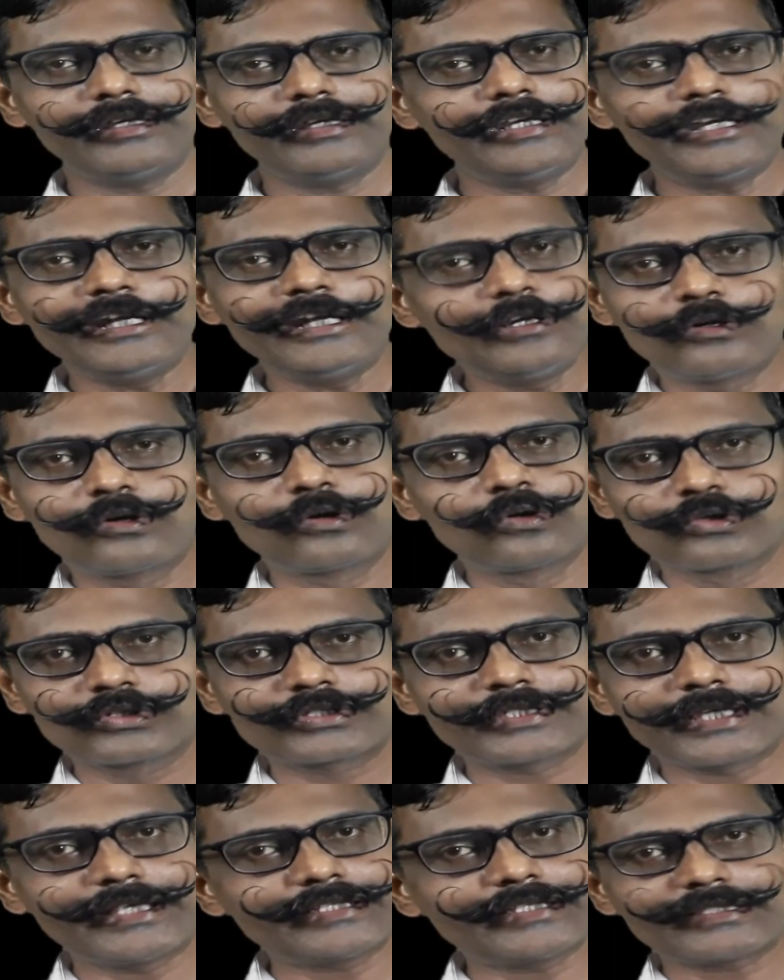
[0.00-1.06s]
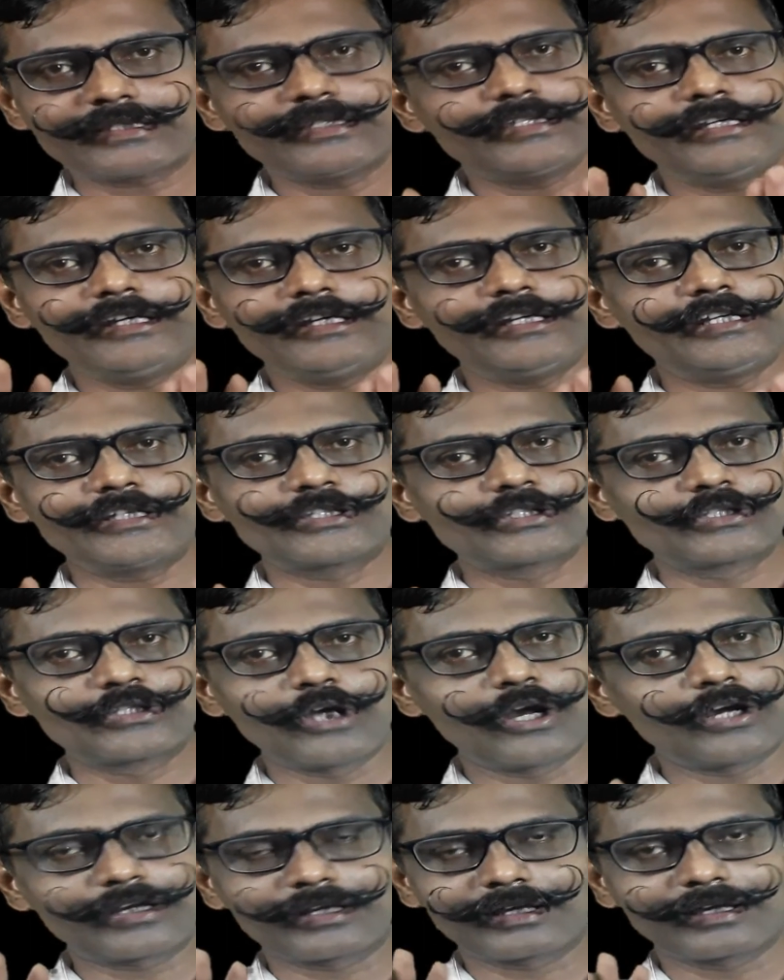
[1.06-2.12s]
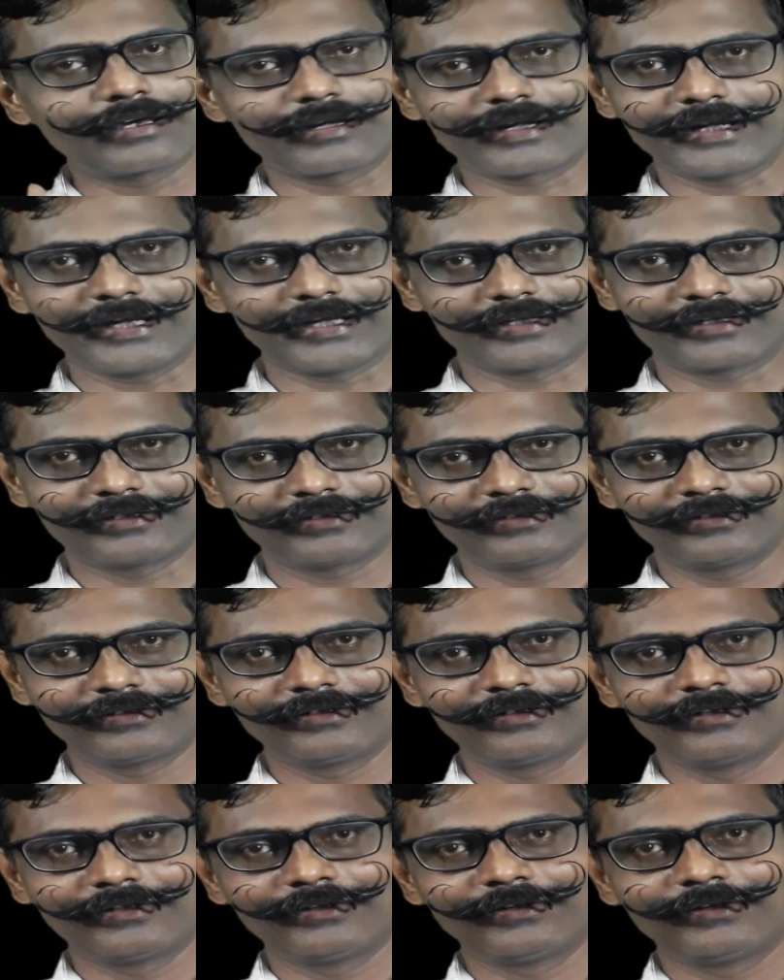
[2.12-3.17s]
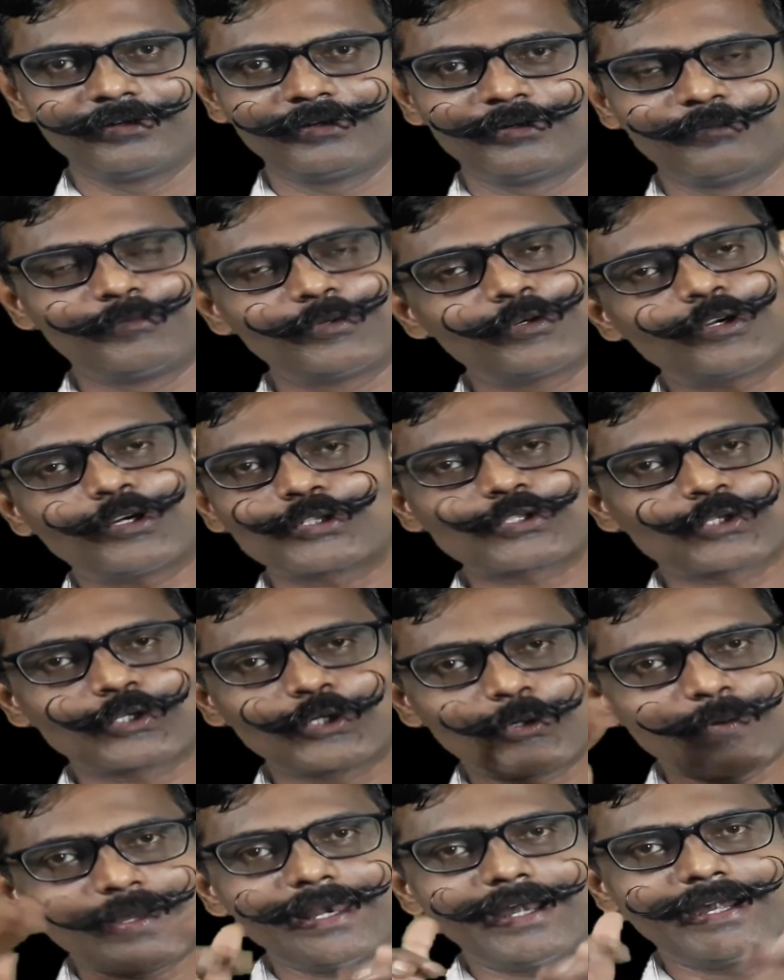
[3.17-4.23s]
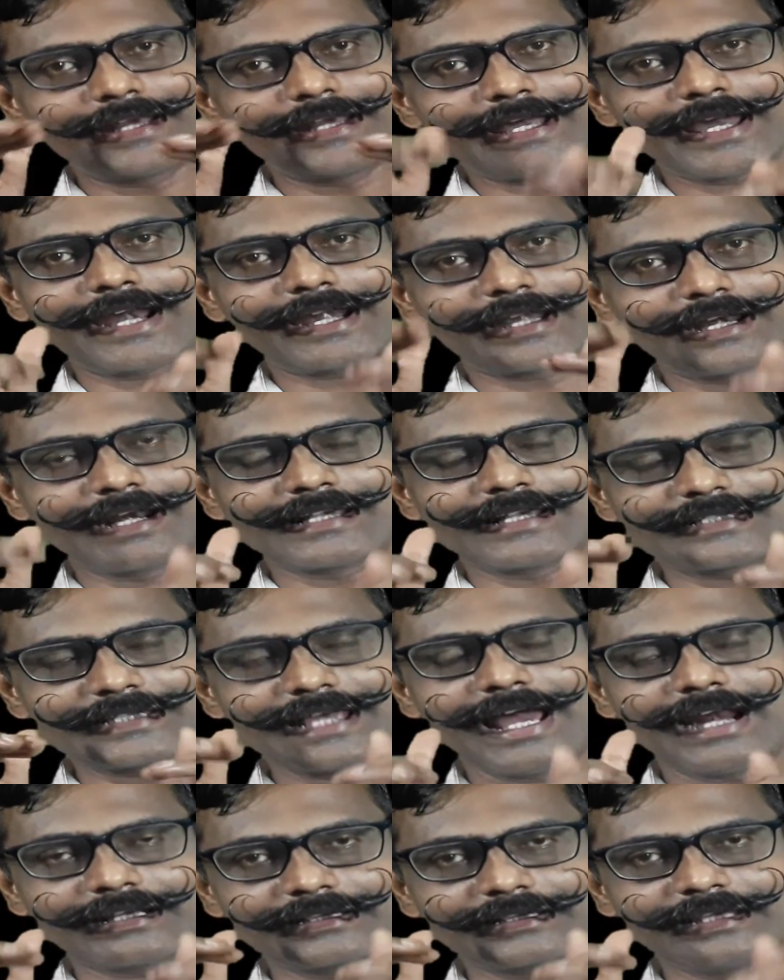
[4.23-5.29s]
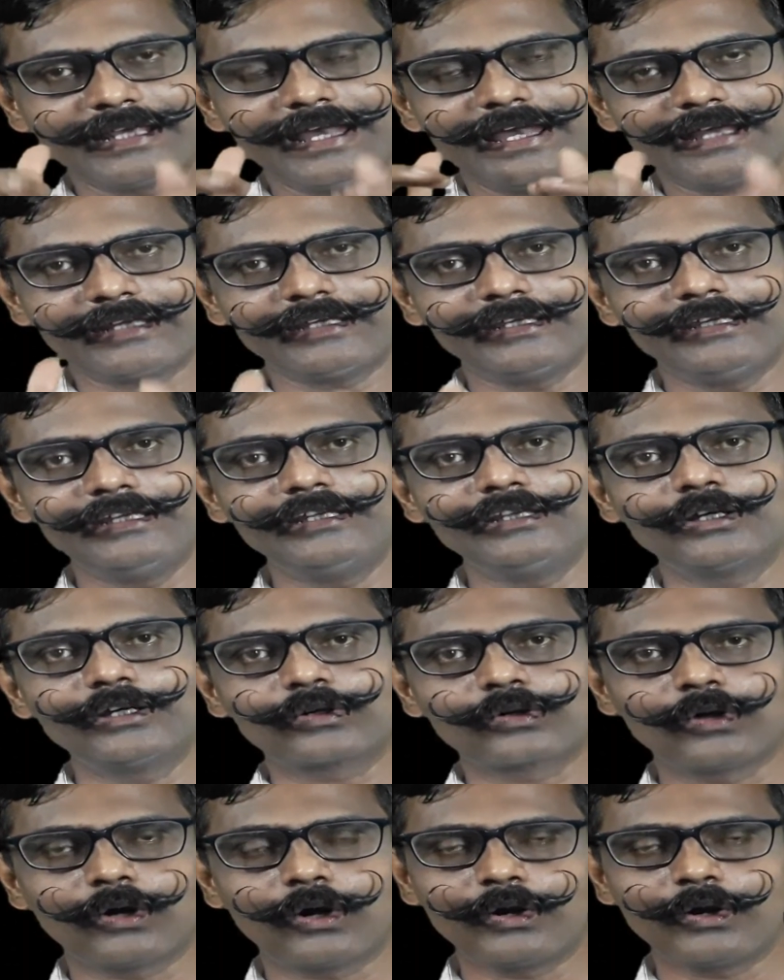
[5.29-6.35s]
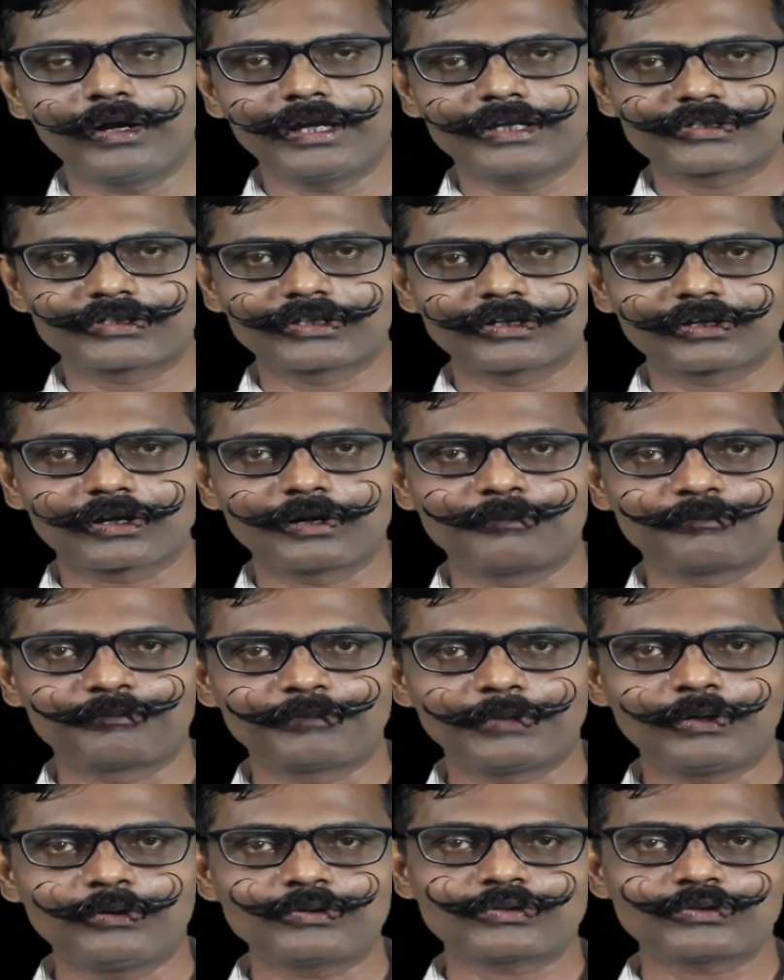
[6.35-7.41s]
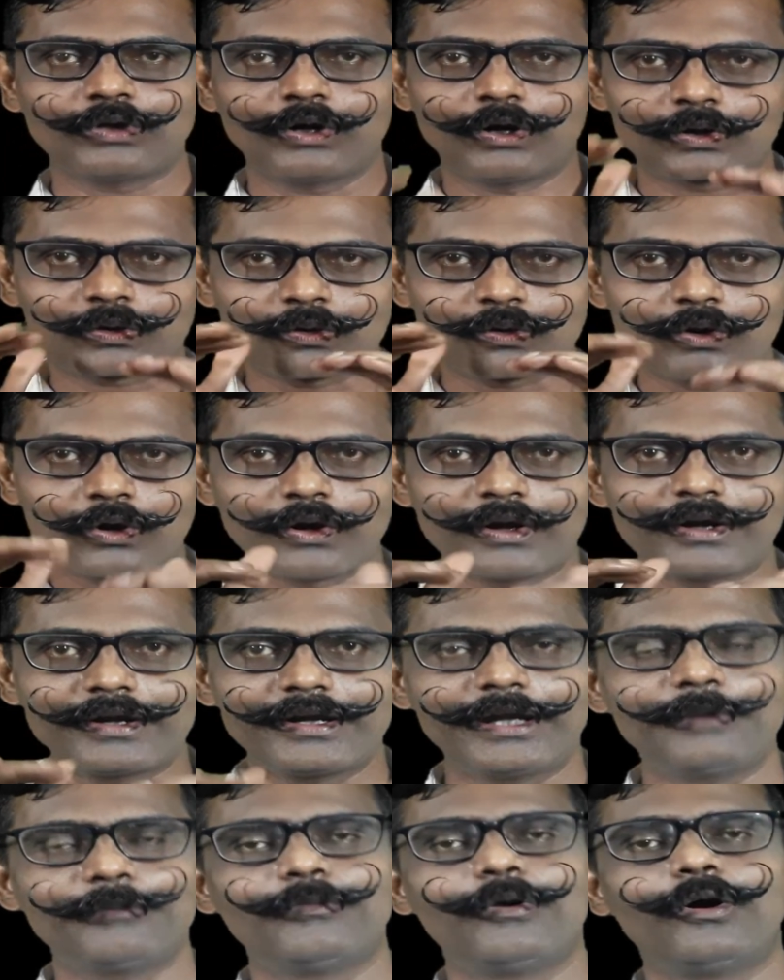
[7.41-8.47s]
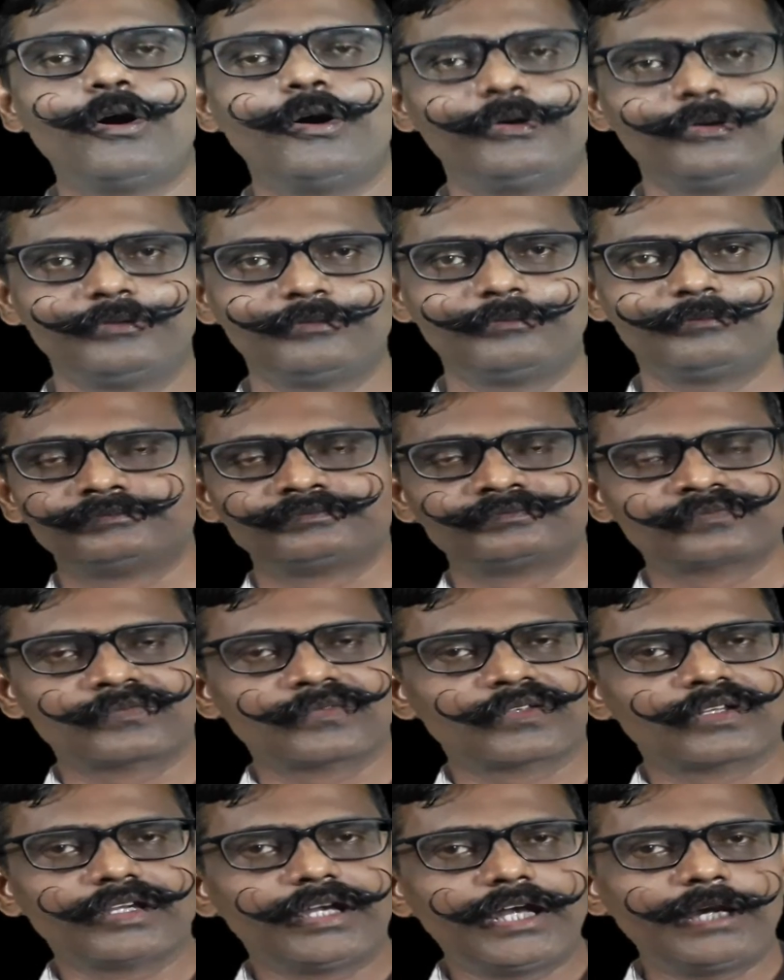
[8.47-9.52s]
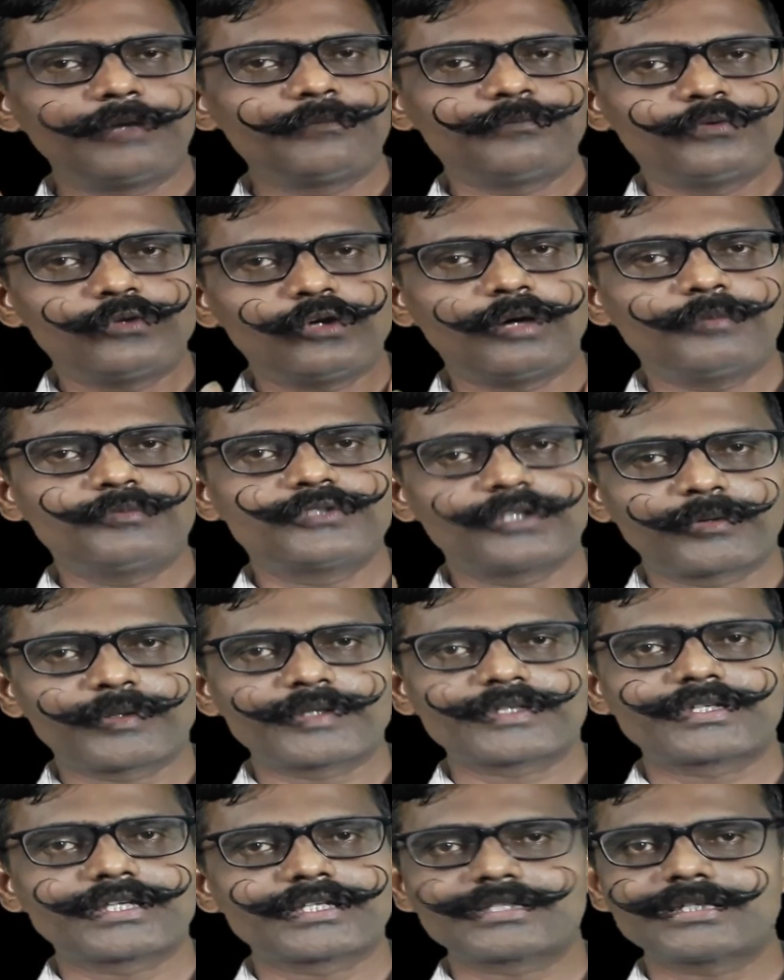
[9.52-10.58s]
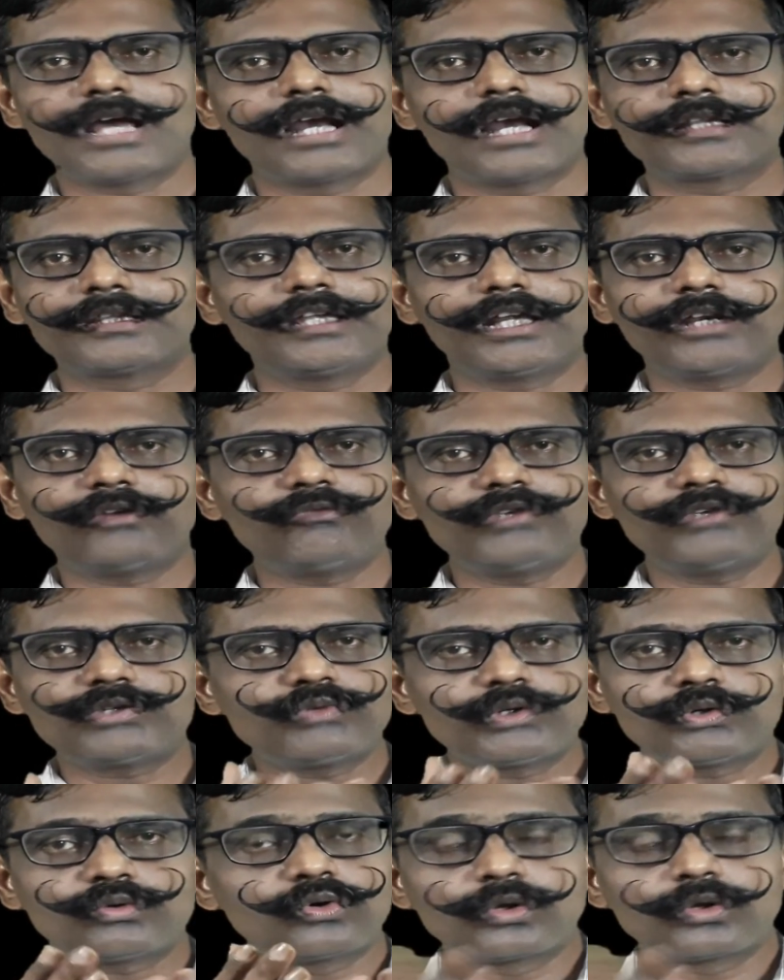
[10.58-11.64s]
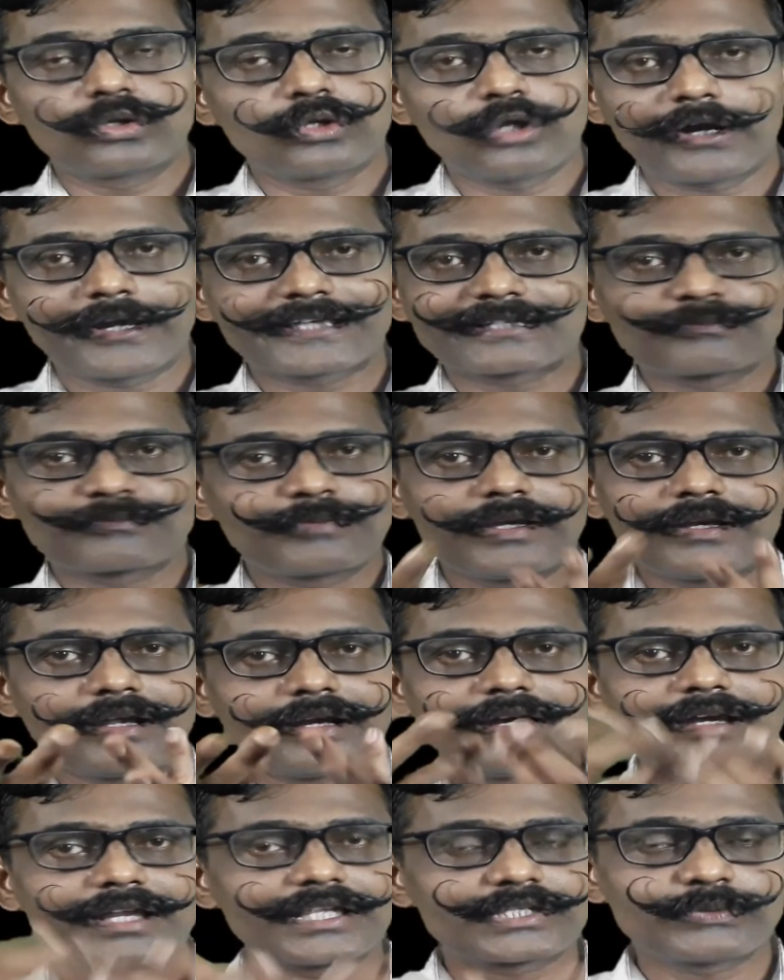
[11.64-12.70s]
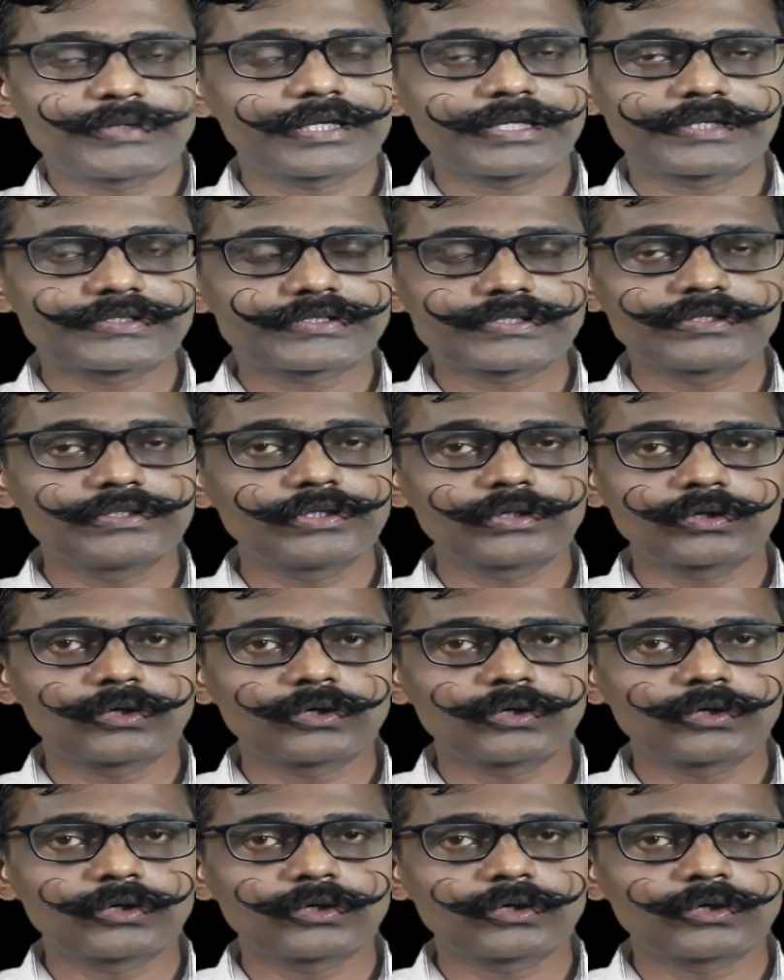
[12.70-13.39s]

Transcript: In true sense, it is not correct because covalent characters are there in the coordination compounds or coordinate bond. And few observations are there which we could not explain unless we consider the